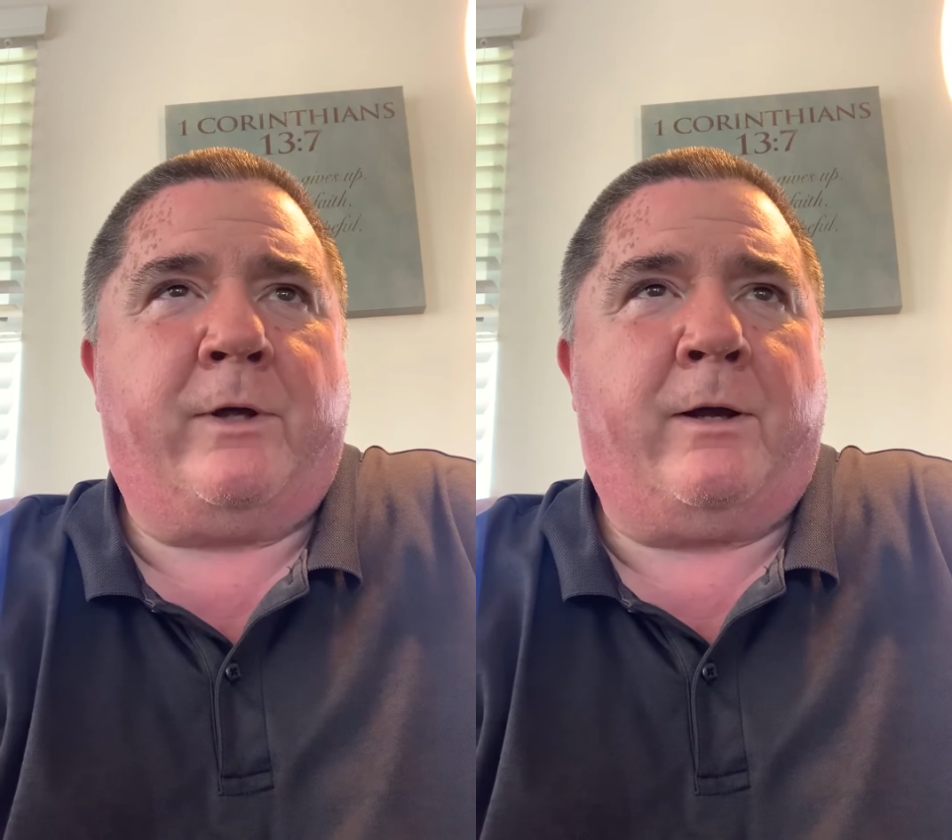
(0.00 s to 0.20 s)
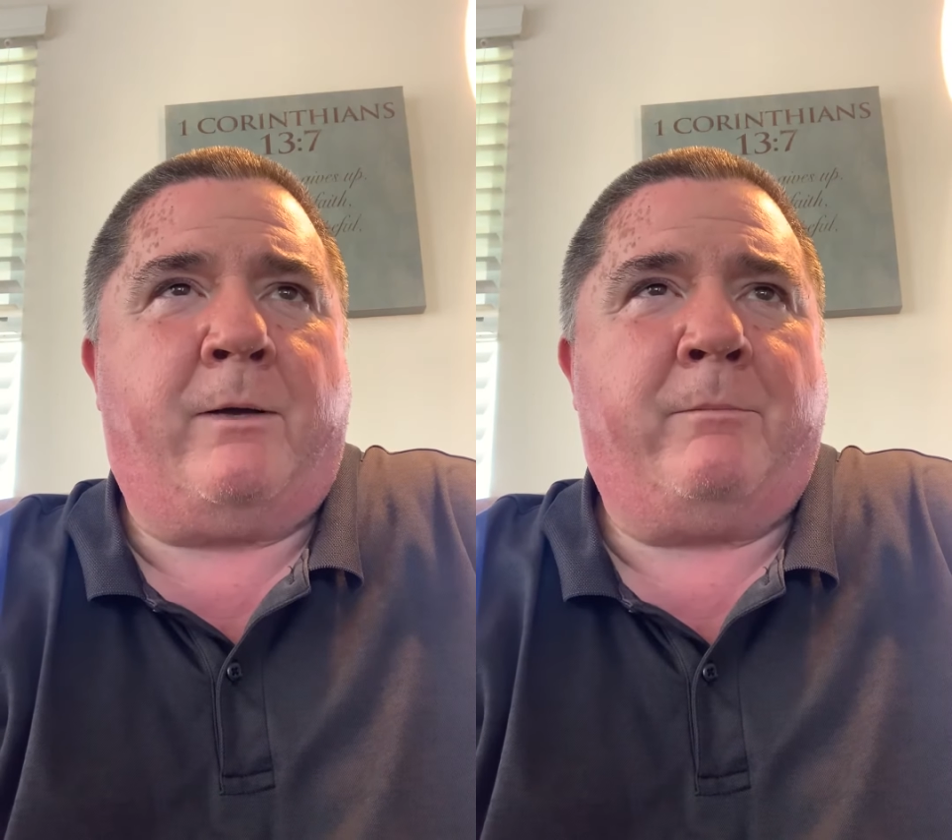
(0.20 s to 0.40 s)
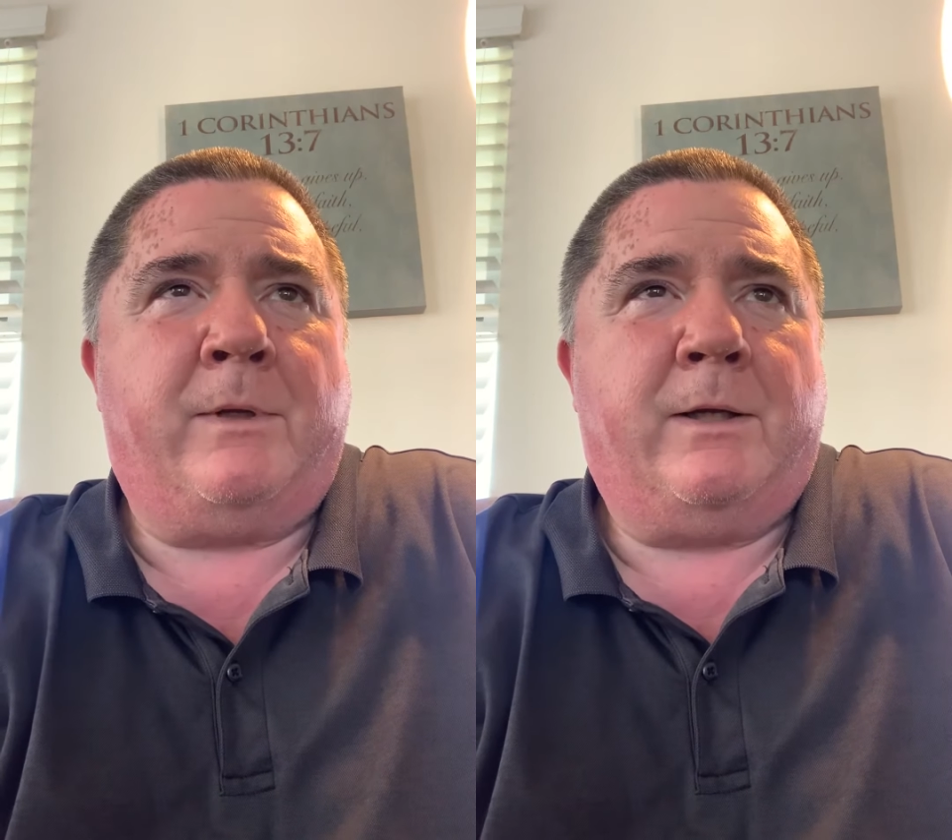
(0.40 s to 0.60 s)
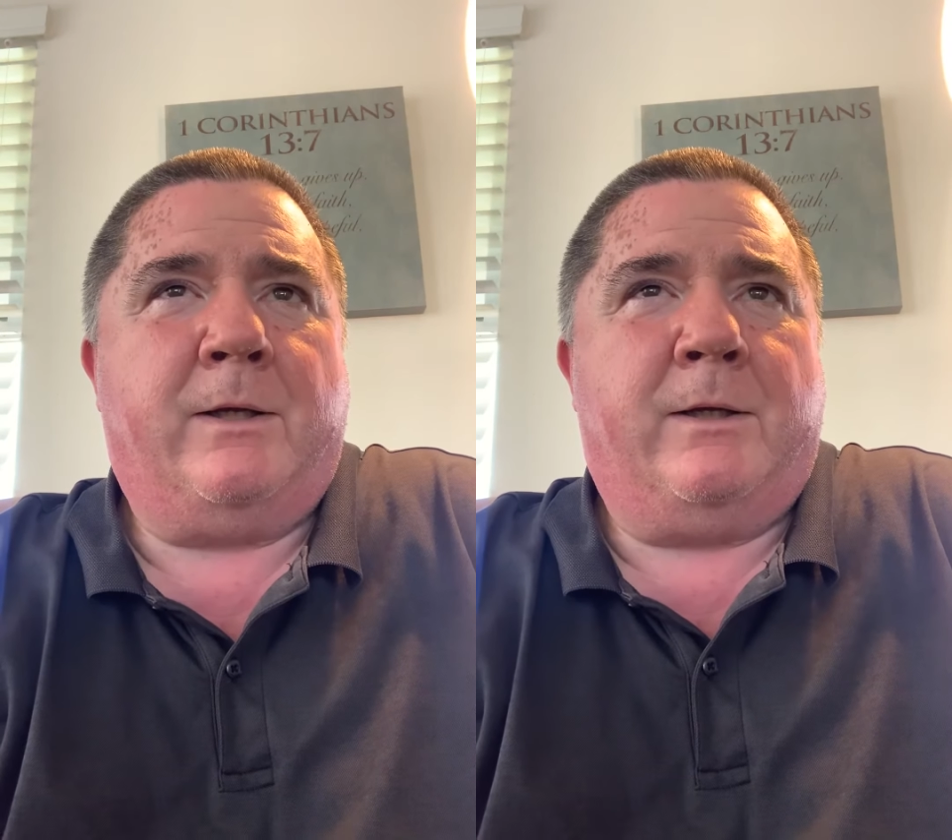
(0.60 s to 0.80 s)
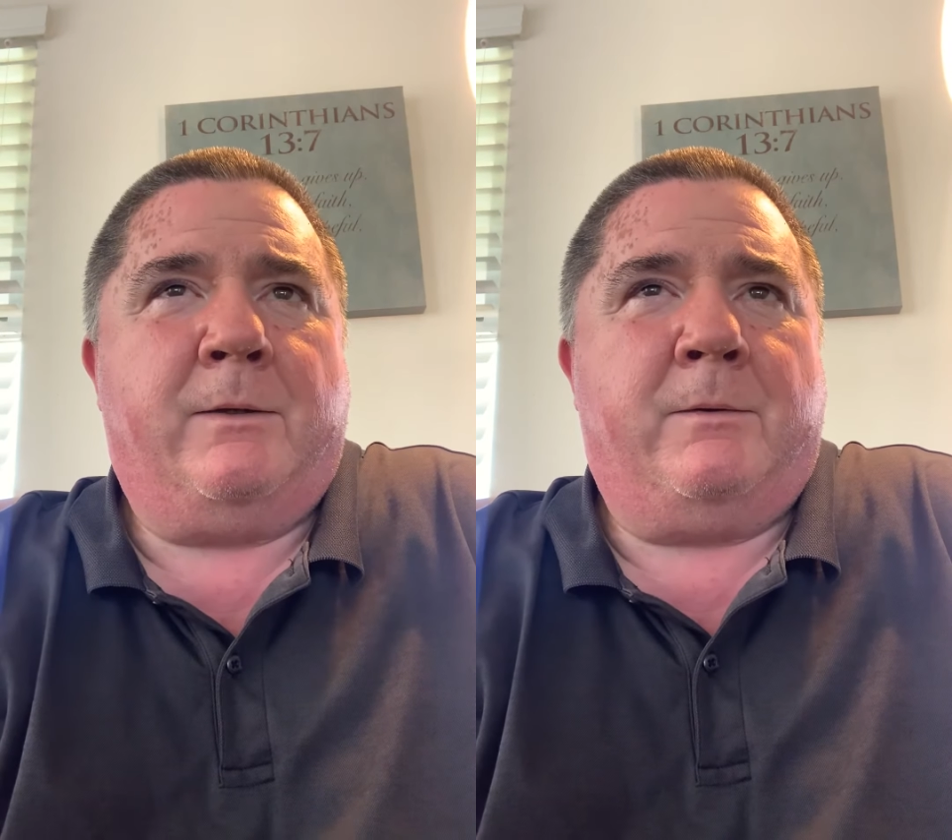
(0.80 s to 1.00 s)

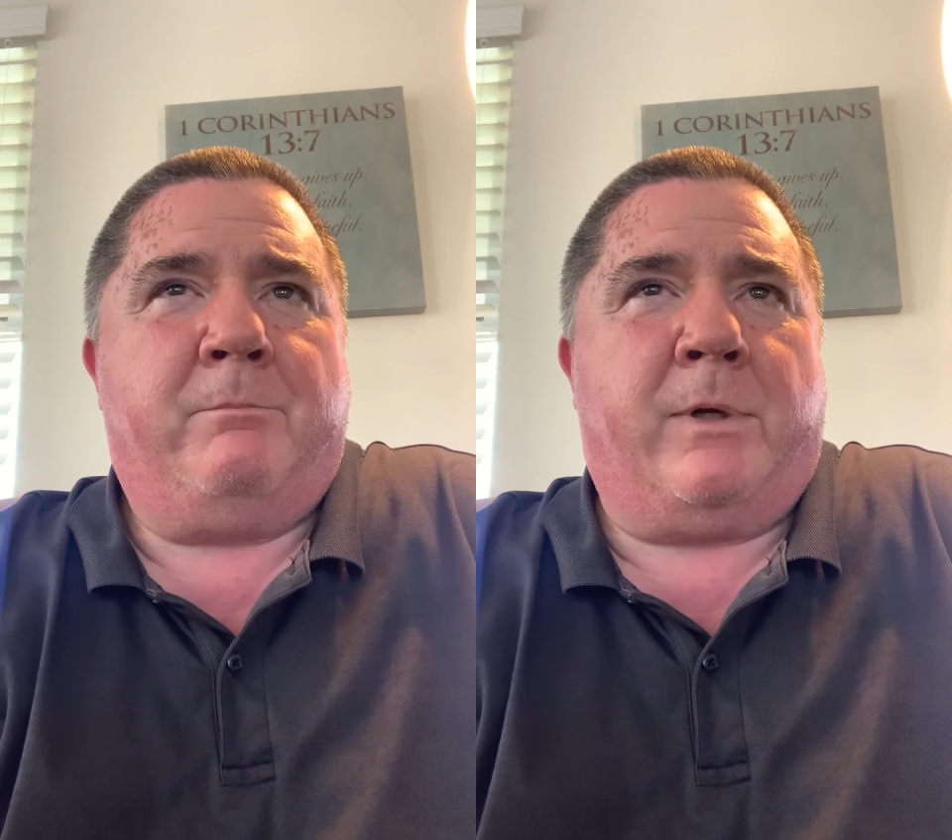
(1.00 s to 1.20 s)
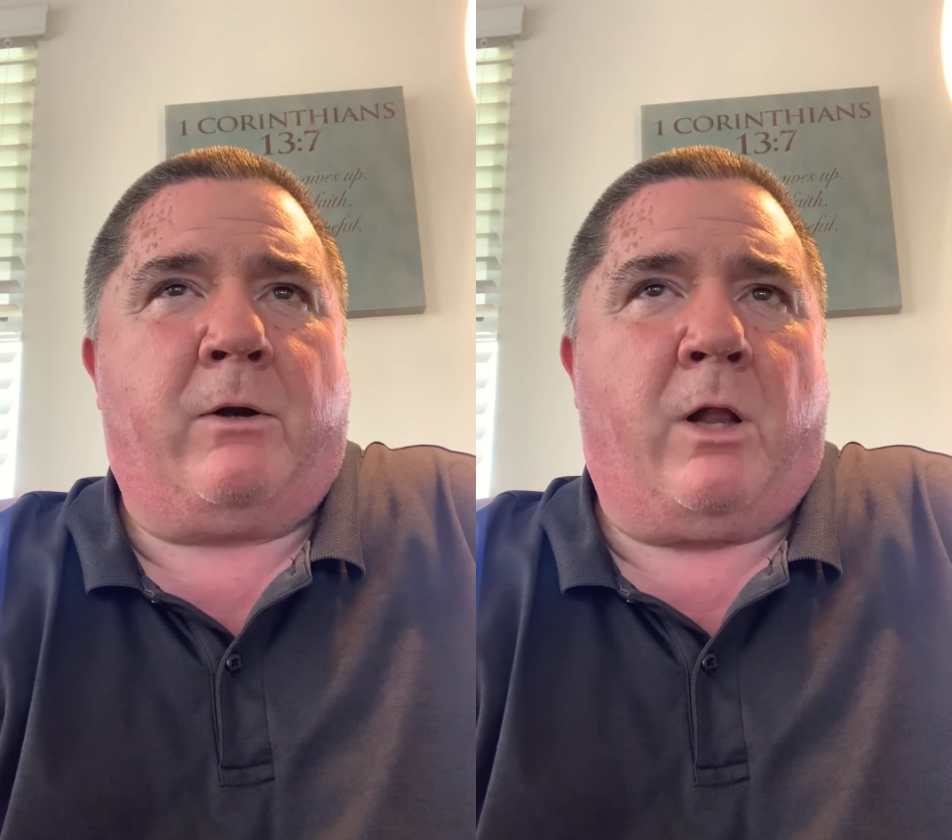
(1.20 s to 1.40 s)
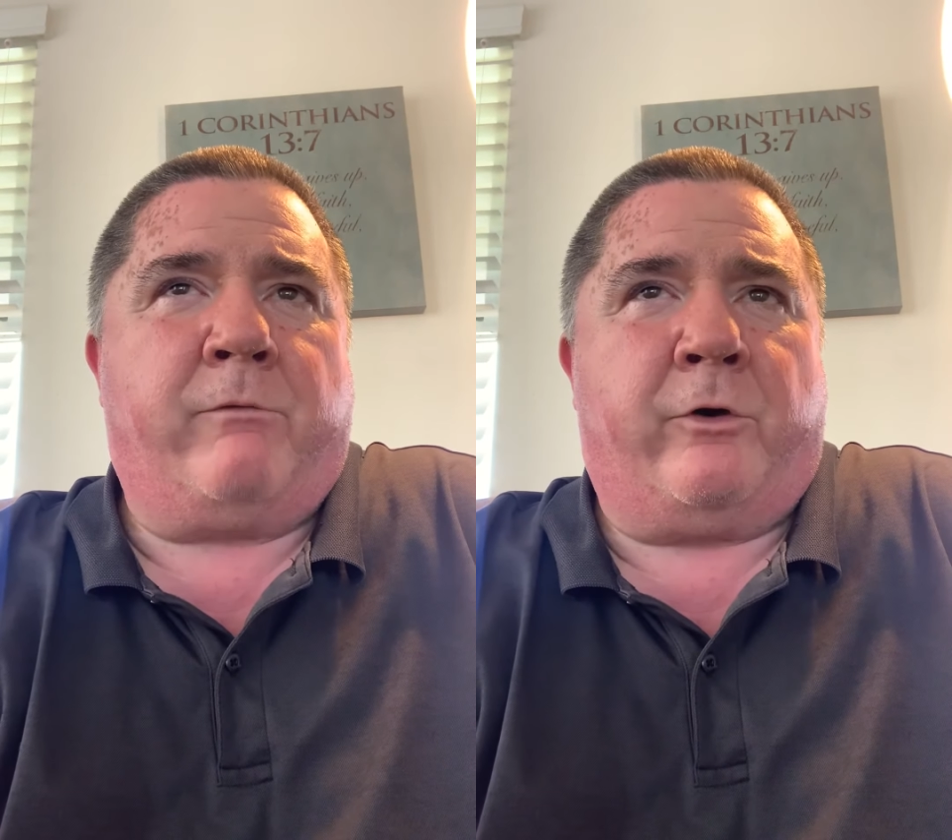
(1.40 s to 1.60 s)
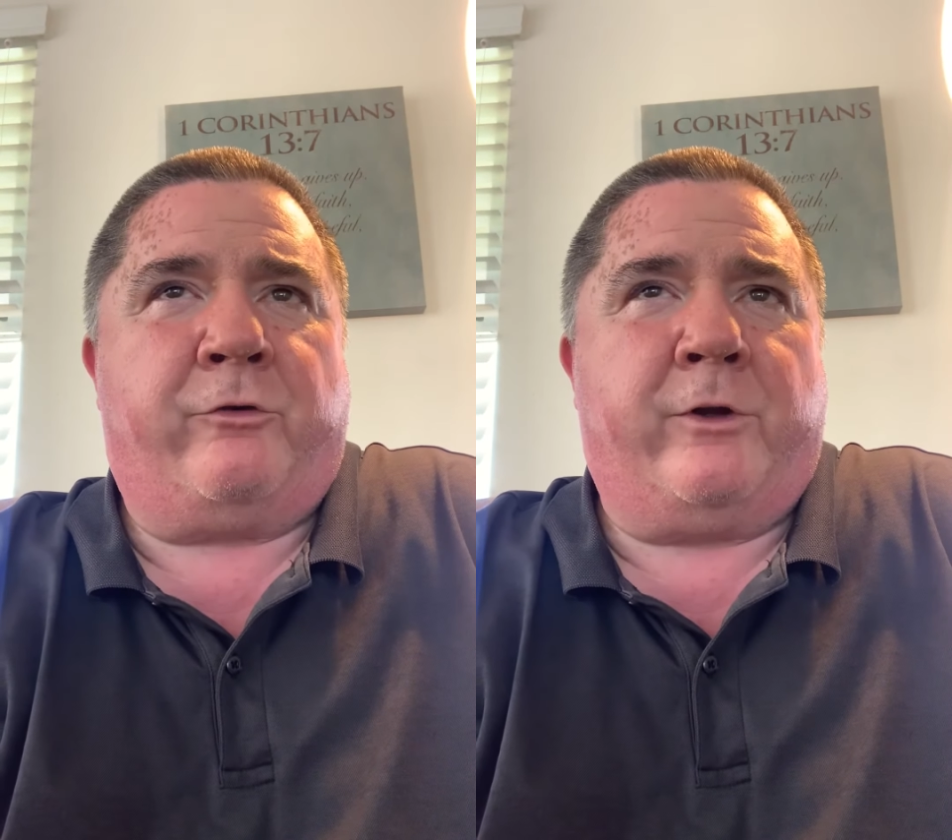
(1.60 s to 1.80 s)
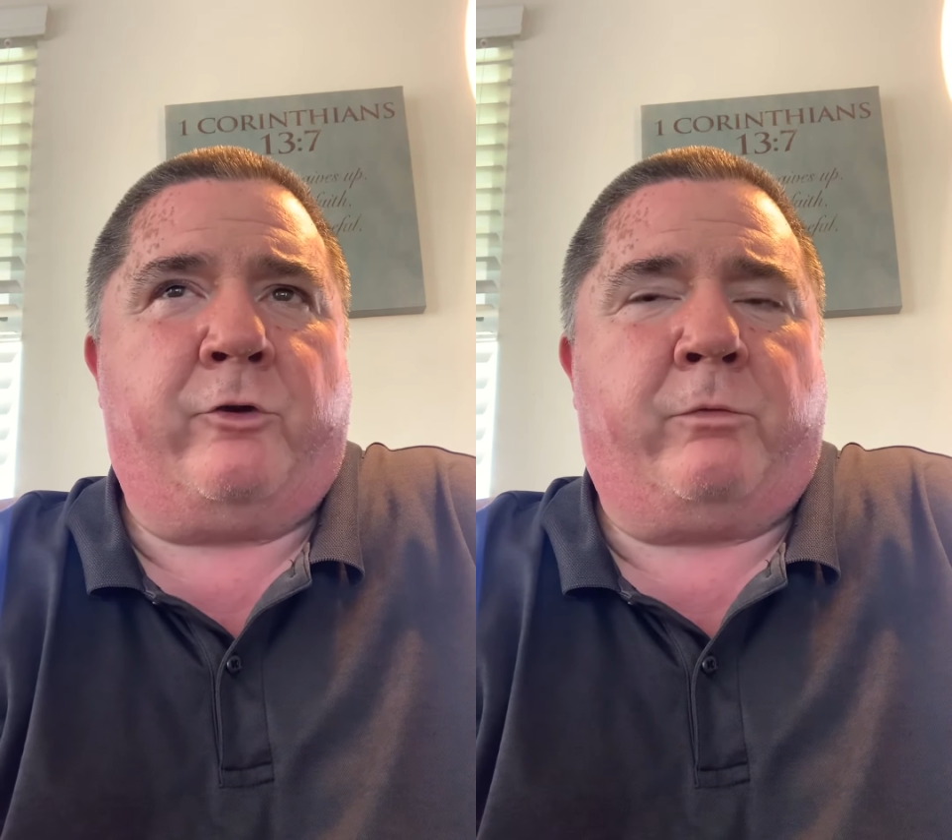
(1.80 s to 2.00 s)
but all of our
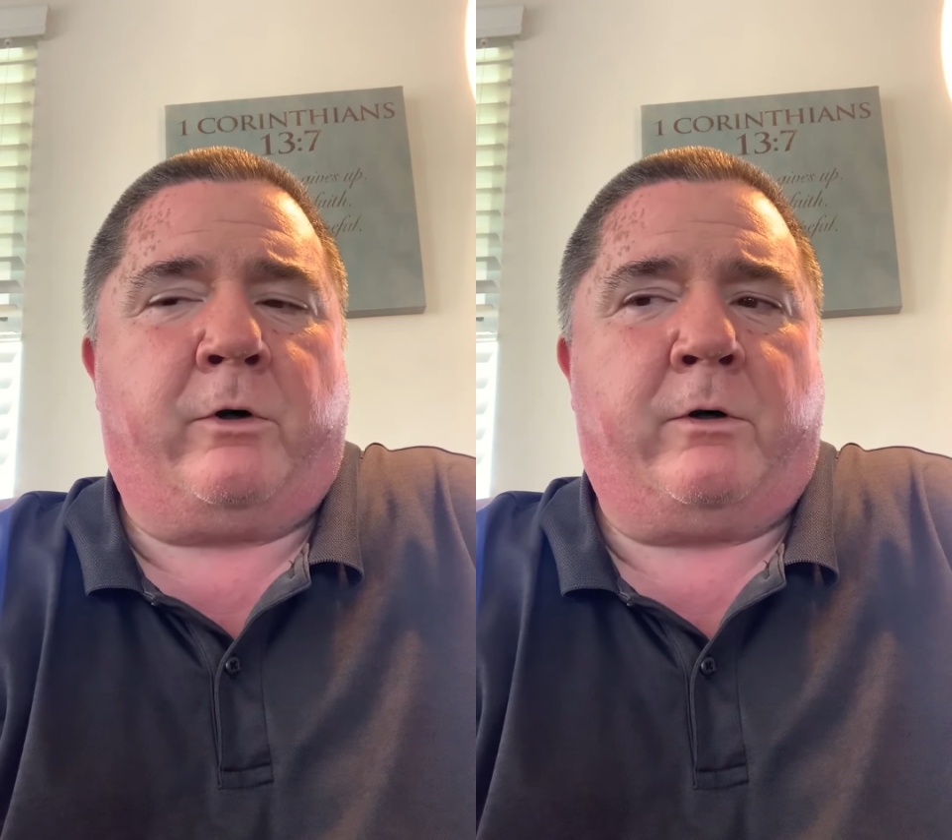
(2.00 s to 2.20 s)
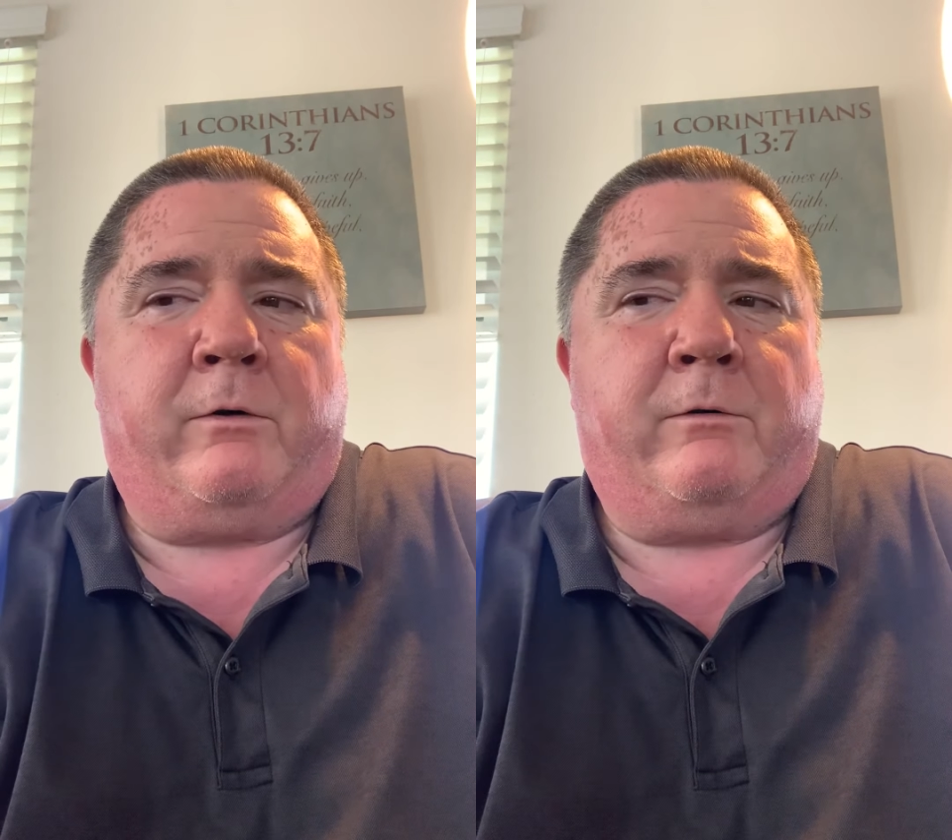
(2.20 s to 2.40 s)
sins were